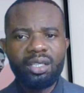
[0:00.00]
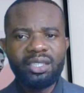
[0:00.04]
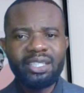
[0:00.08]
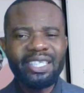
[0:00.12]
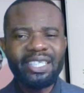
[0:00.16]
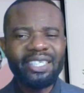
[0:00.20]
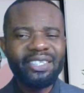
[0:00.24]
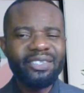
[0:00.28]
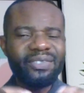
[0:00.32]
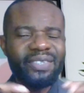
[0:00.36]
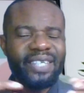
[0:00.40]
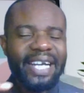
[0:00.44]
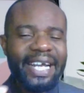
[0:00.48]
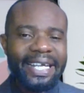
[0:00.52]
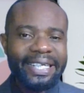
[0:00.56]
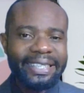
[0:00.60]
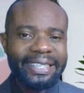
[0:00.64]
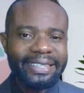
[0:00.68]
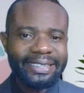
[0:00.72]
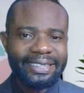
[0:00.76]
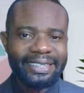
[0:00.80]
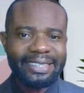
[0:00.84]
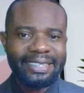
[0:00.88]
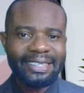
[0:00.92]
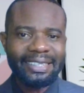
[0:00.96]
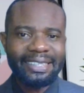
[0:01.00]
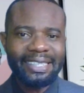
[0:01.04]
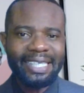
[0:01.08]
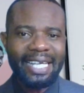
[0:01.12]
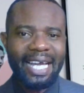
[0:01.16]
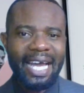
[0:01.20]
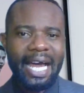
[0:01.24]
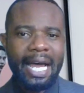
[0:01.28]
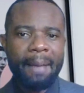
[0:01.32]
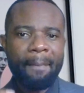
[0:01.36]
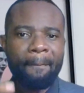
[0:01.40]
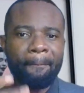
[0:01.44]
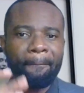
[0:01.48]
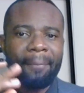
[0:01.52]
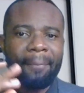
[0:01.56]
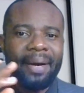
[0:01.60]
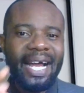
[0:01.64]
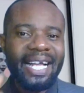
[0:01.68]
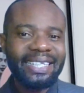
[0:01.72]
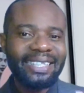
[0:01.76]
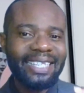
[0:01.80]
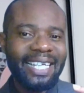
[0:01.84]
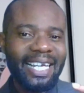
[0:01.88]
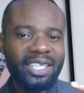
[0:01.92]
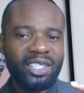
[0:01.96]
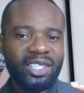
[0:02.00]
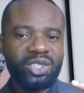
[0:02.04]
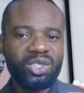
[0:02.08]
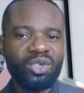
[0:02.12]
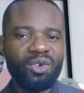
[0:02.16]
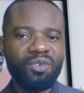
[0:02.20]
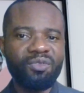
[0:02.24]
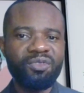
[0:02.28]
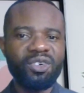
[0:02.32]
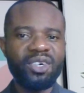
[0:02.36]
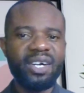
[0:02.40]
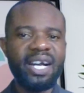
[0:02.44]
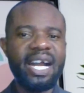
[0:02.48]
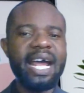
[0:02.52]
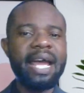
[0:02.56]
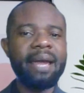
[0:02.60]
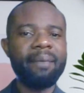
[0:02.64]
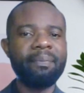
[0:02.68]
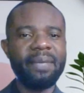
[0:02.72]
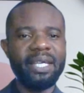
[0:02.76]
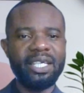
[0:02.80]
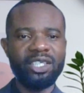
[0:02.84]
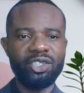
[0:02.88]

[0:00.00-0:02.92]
the rates and patterns of crime